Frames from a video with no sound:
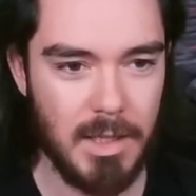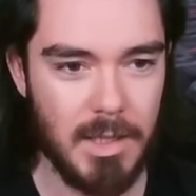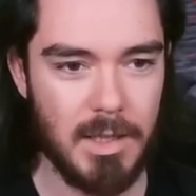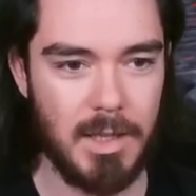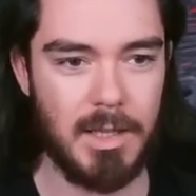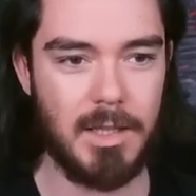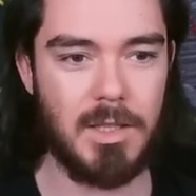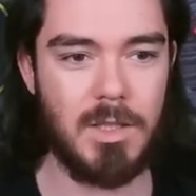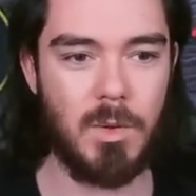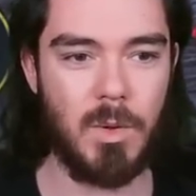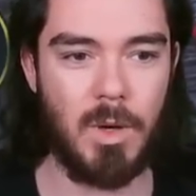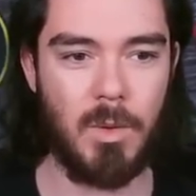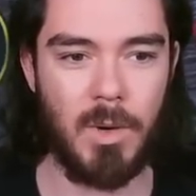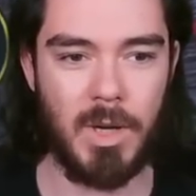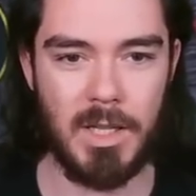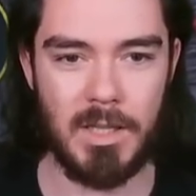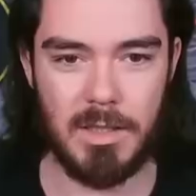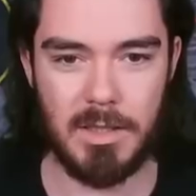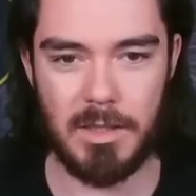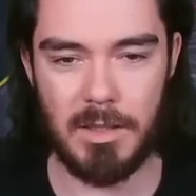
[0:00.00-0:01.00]
Like, do I
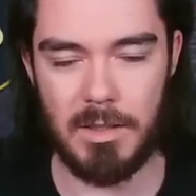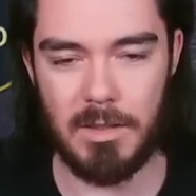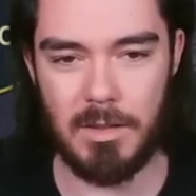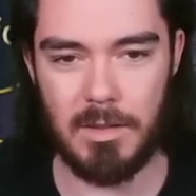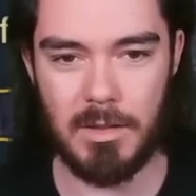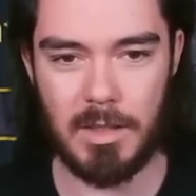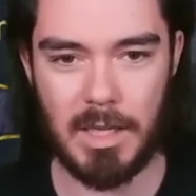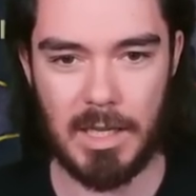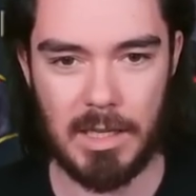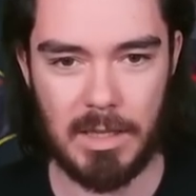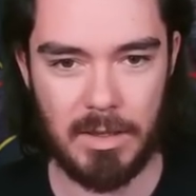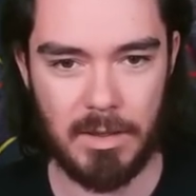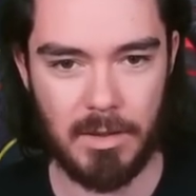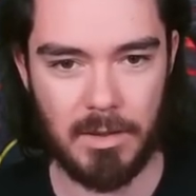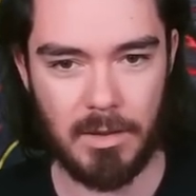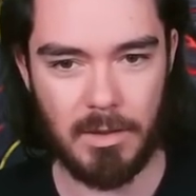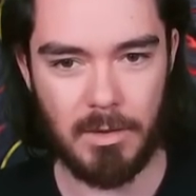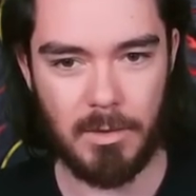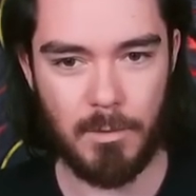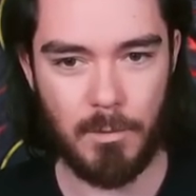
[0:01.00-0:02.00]
want to
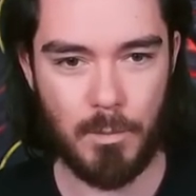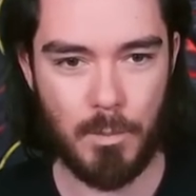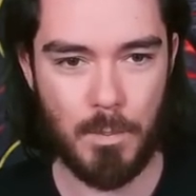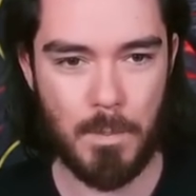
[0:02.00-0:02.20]
kill...